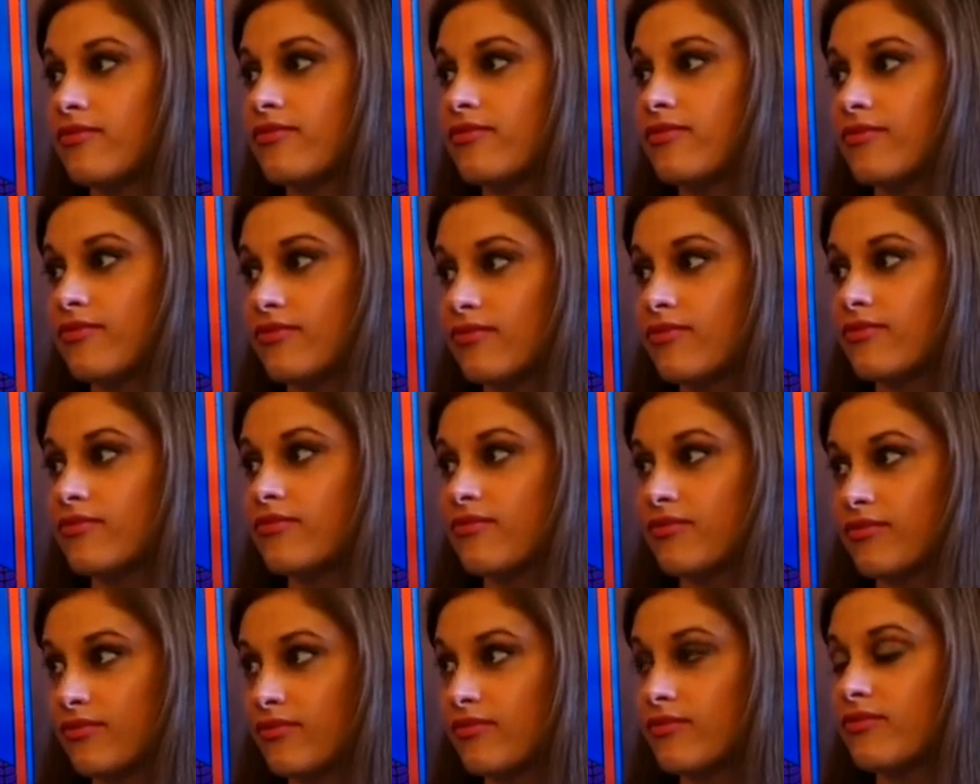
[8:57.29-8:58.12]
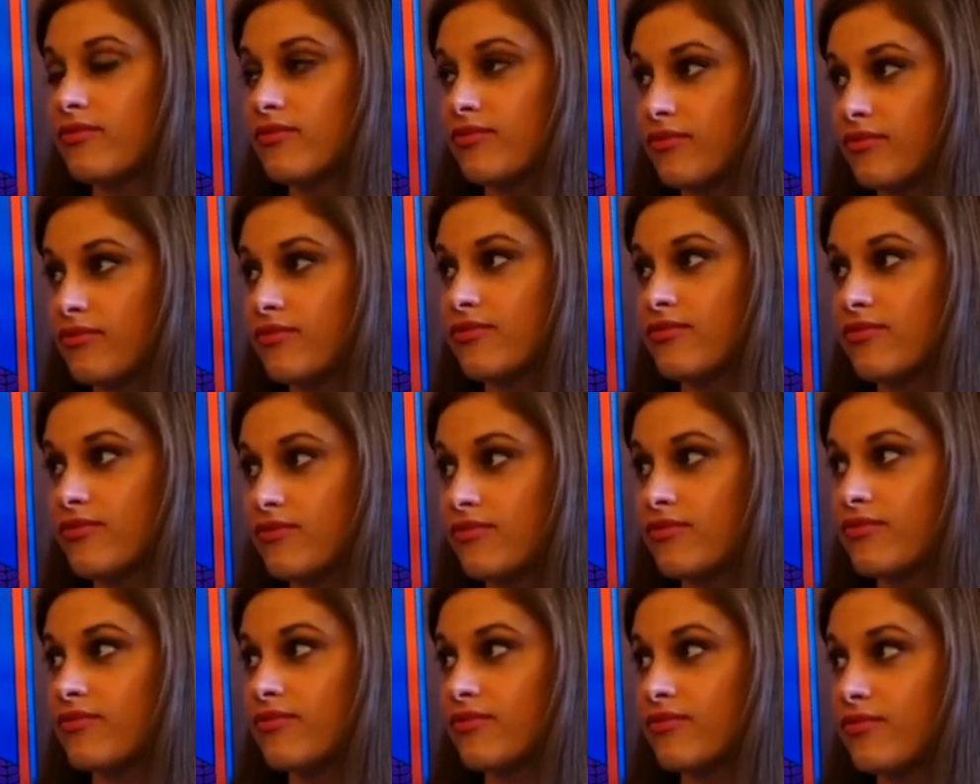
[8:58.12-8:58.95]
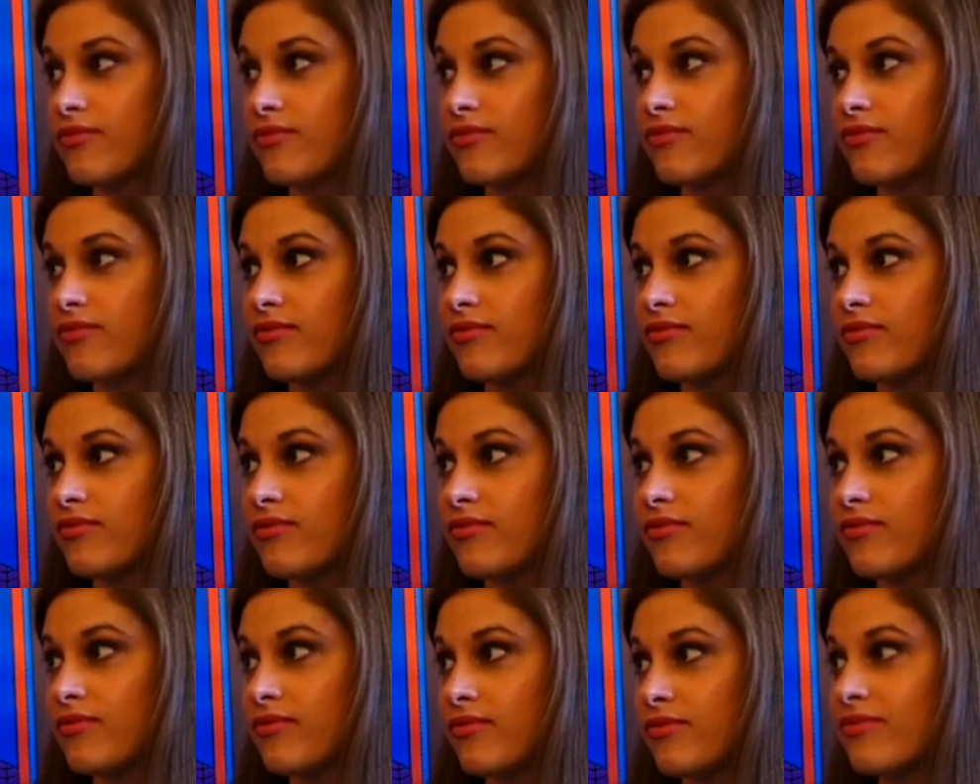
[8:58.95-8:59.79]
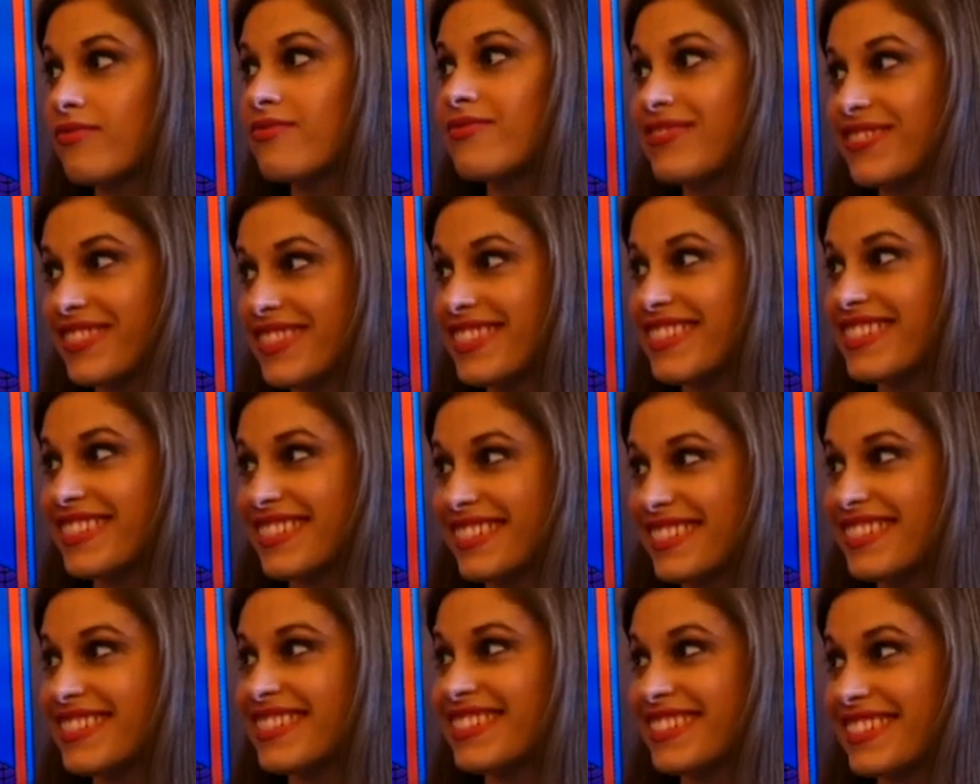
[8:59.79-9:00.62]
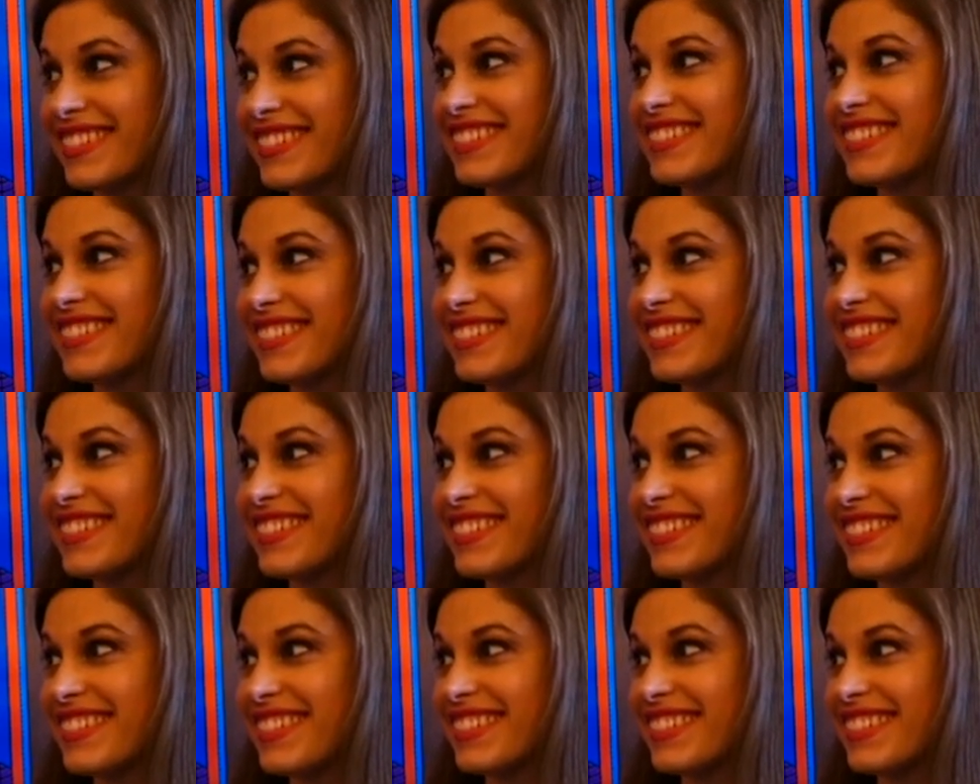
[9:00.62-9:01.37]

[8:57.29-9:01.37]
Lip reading: [no speech]